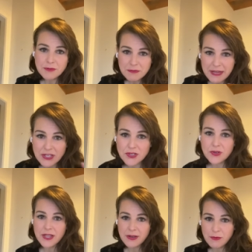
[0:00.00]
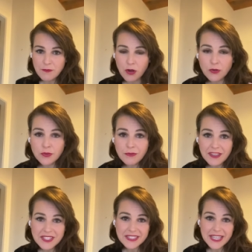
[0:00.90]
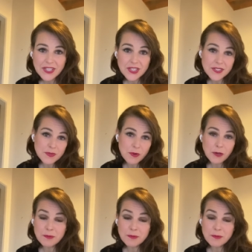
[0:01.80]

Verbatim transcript: to make sure that we've got good ventilation as well,